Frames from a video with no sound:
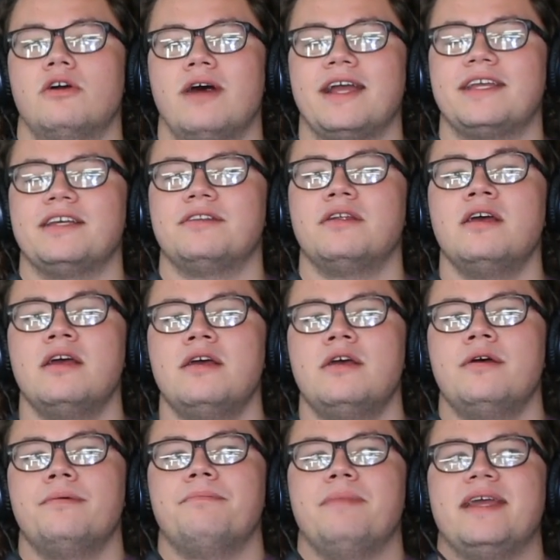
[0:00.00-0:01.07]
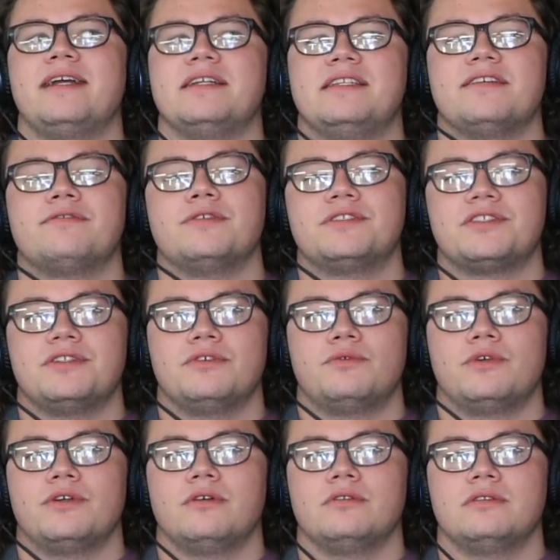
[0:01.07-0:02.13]
I can make a difference in the
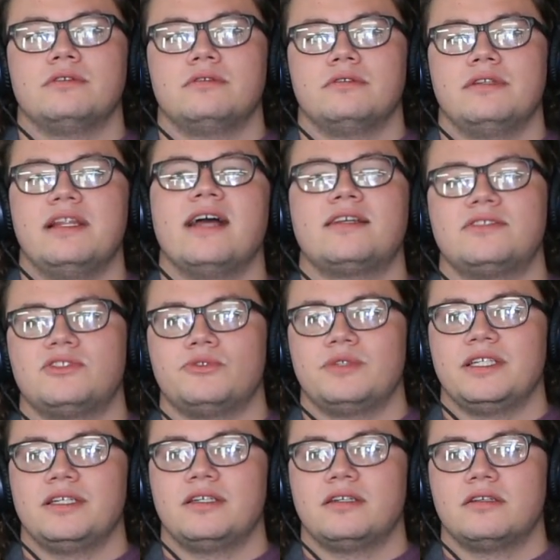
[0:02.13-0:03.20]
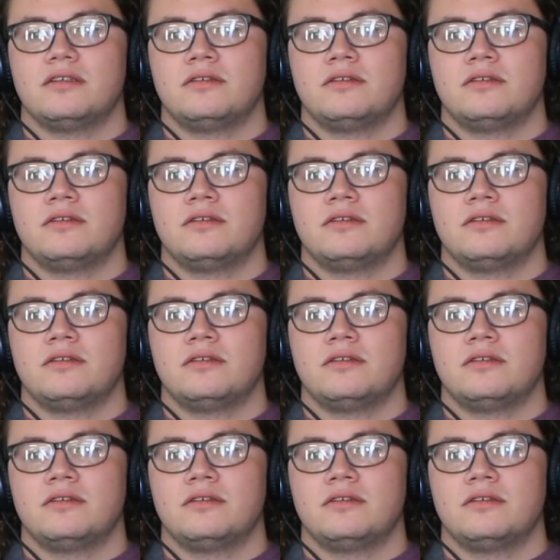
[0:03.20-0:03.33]
world next week.